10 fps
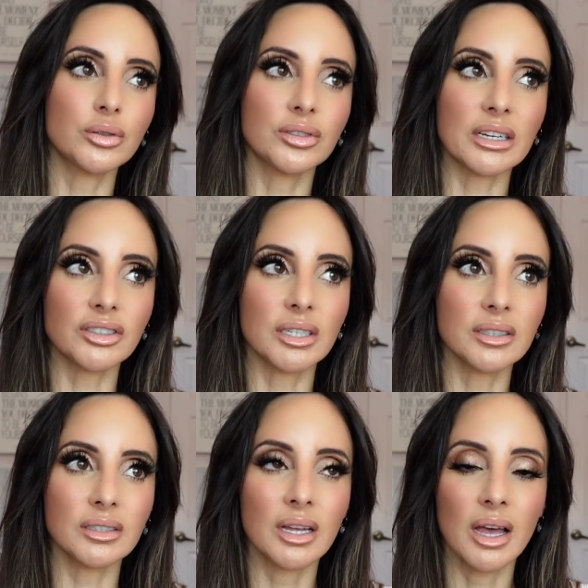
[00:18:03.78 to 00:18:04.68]

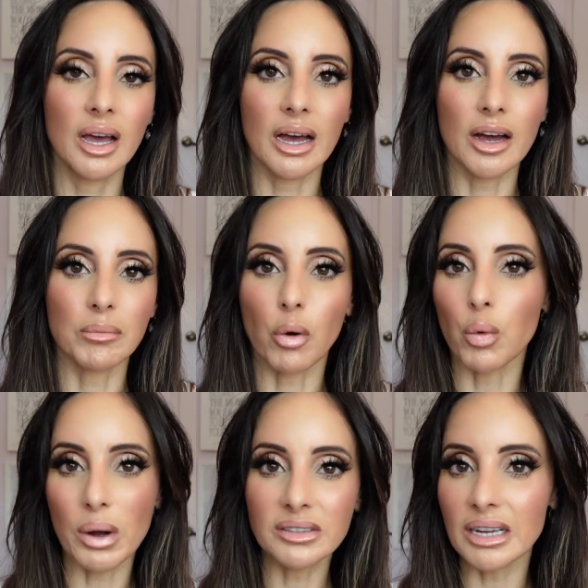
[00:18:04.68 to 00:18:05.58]
sessions, or
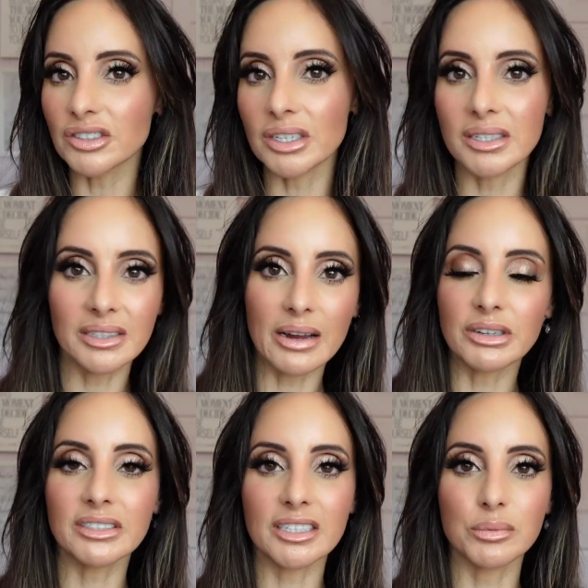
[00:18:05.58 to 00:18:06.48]
1 session every
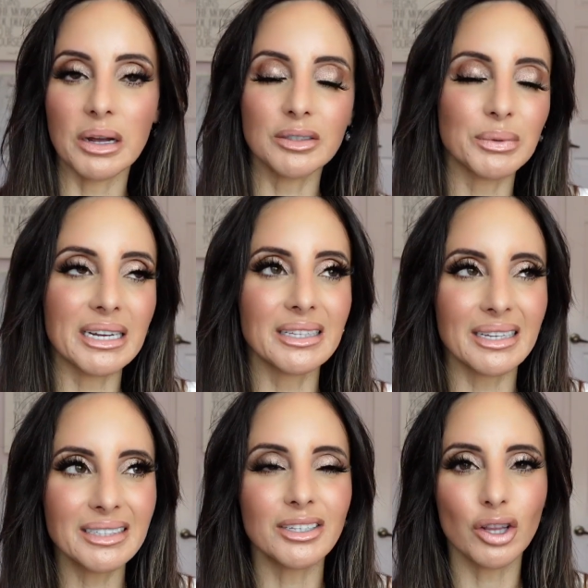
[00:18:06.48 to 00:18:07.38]
6 months, but
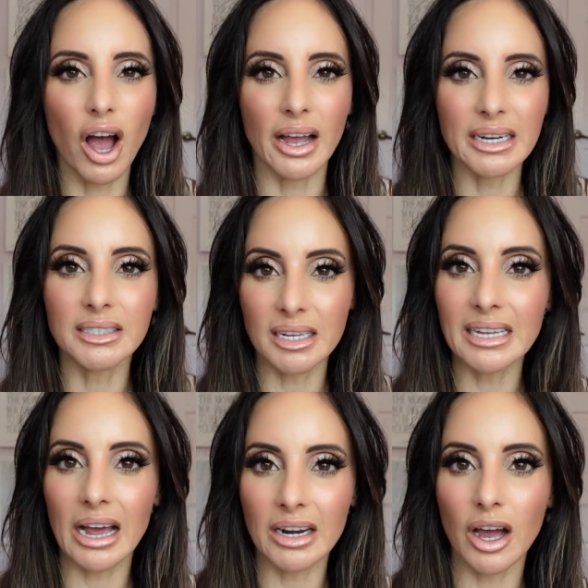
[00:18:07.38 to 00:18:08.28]
it's a lot and it does
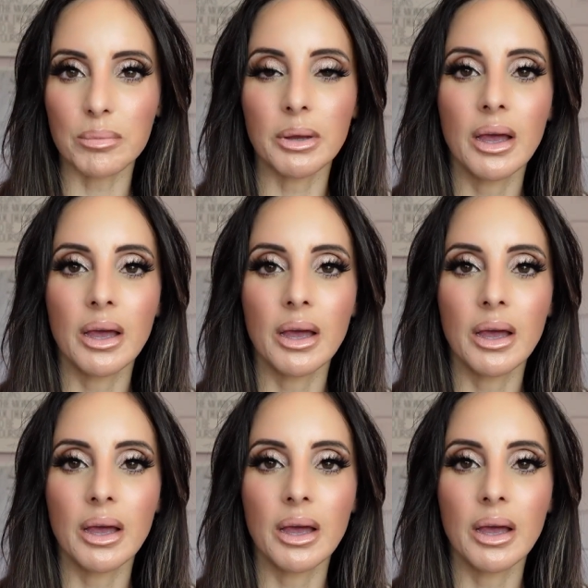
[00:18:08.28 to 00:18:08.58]
add up.